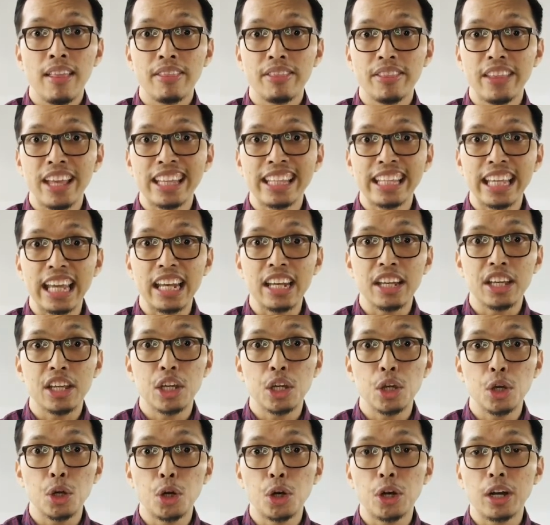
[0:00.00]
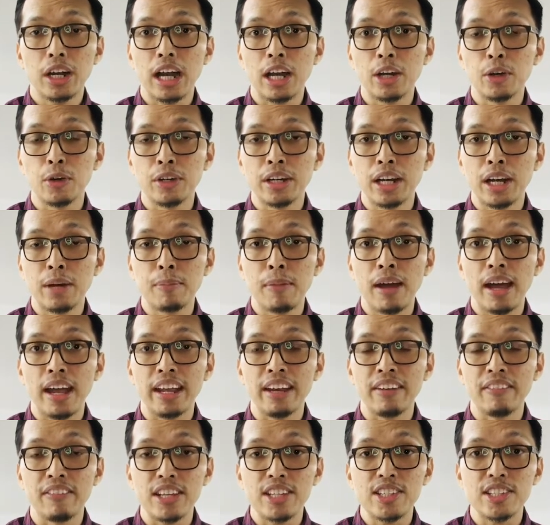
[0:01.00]
that can cure
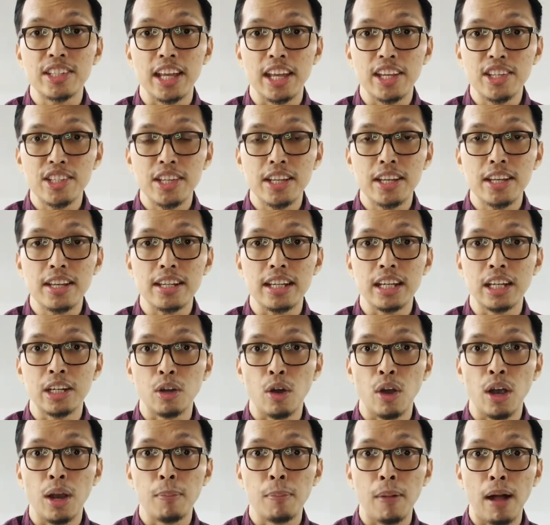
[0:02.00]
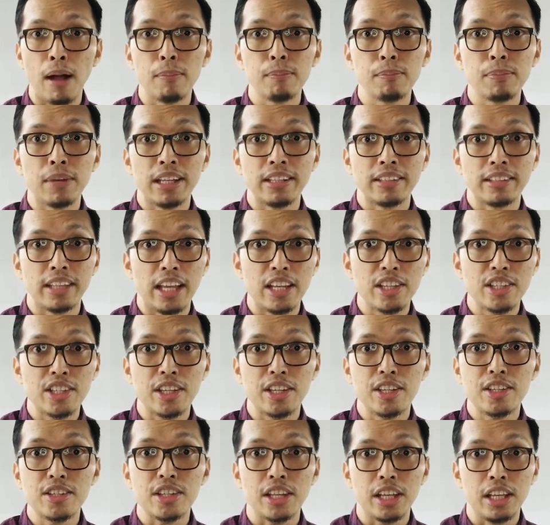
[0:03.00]
Ganoderma infestation in oil palm
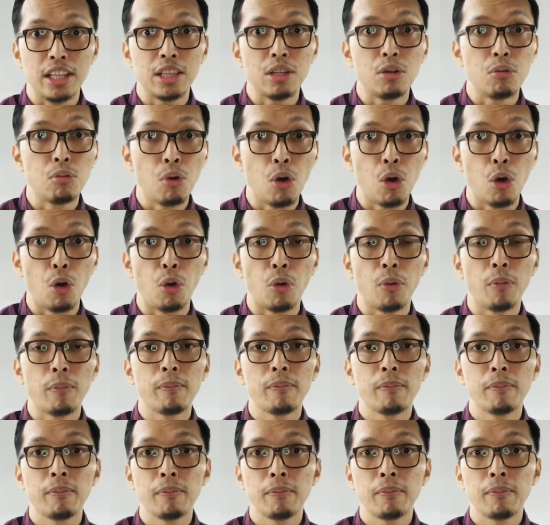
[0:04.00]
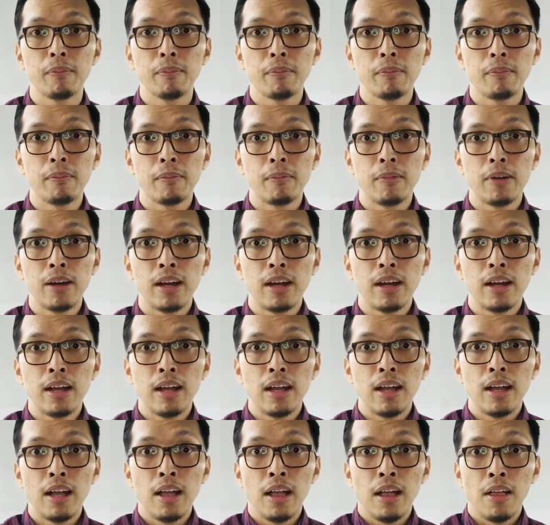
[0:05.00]
plantations in the world.
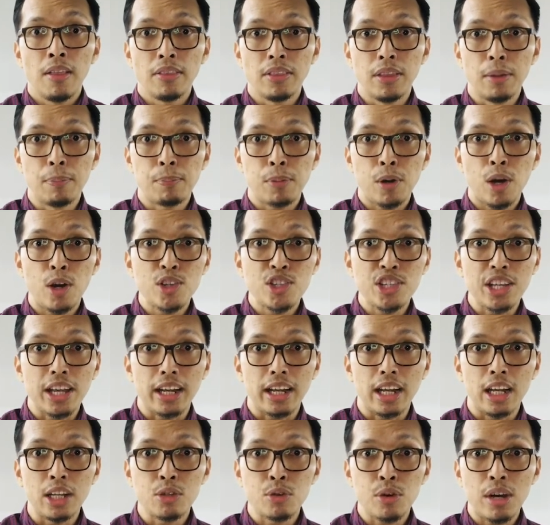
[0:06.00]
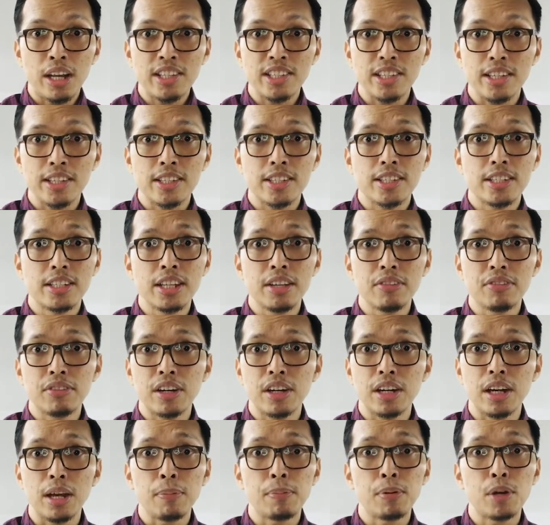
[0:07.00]
The project addresses
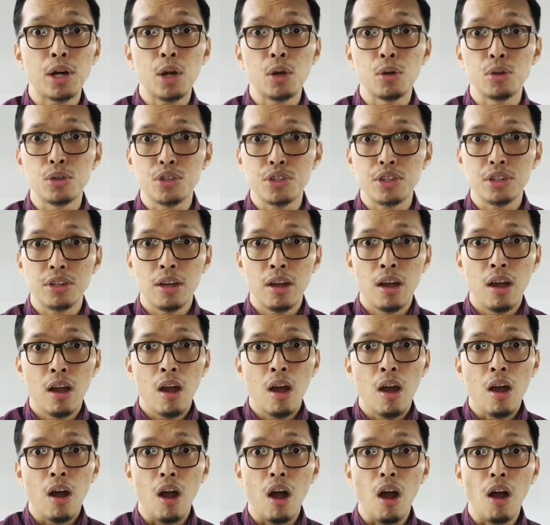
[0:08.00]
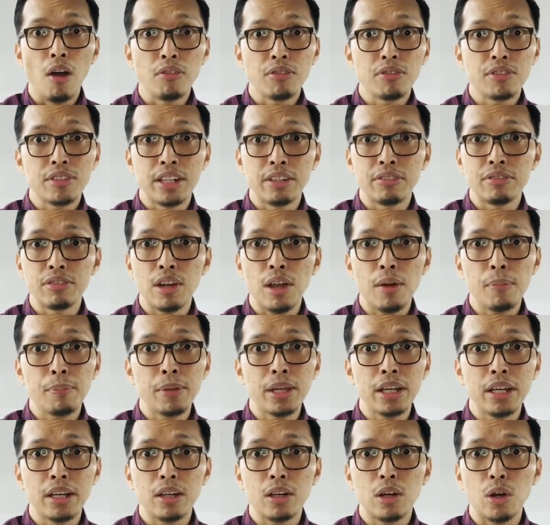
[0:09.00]
different approach of
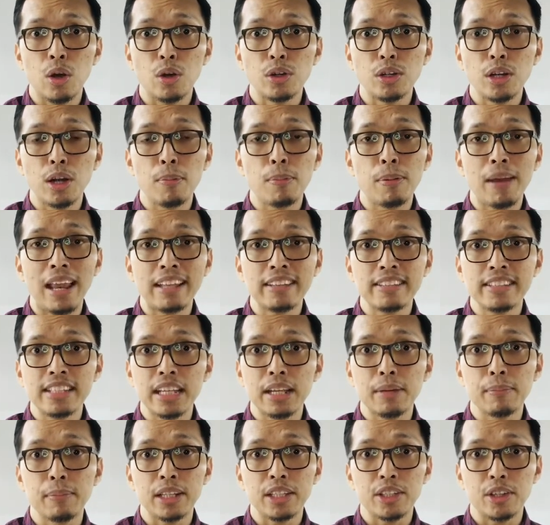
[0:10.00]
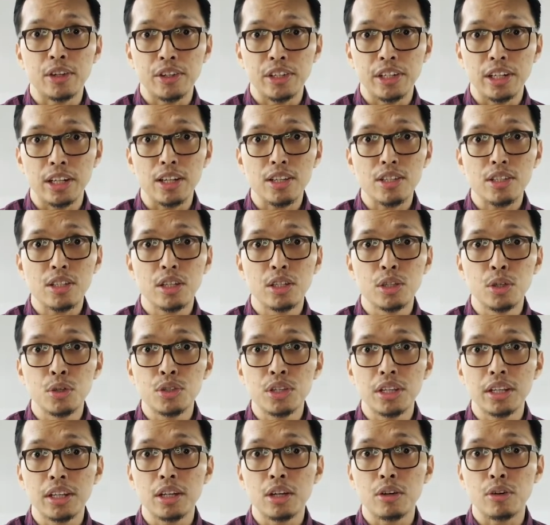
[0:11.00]
developing clonal planting materials
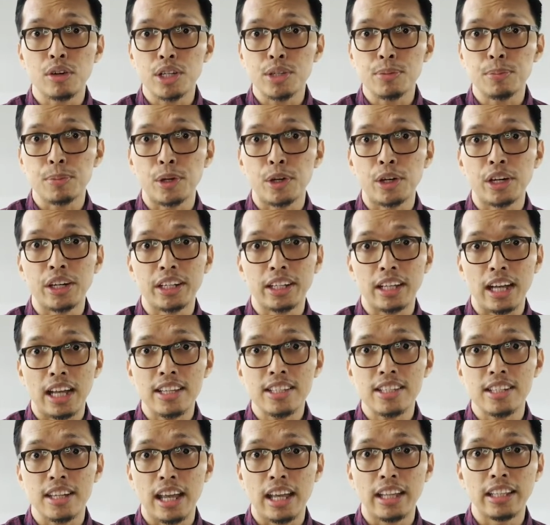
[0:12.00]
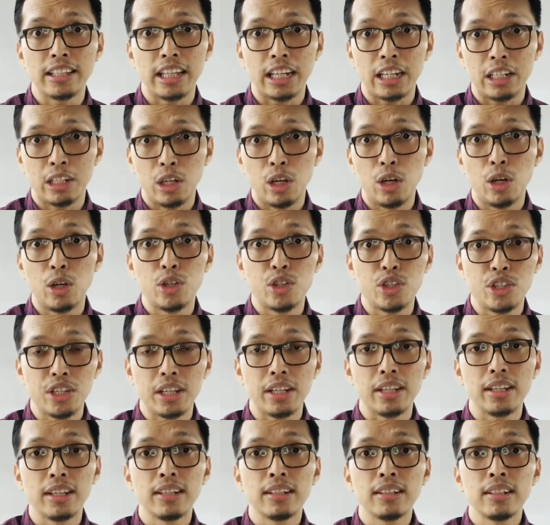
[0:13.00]
using CRISPR and Cas9
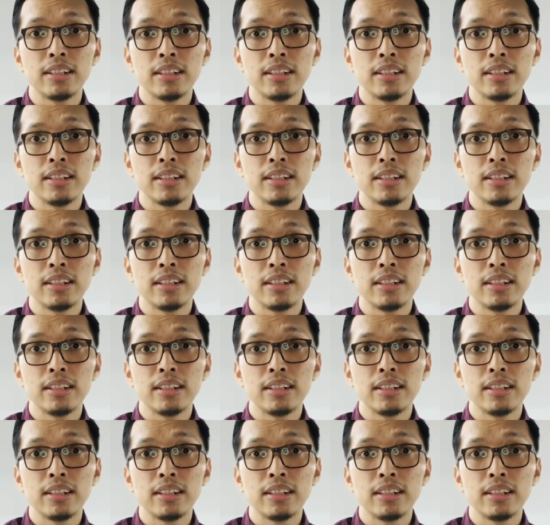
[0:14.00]
technology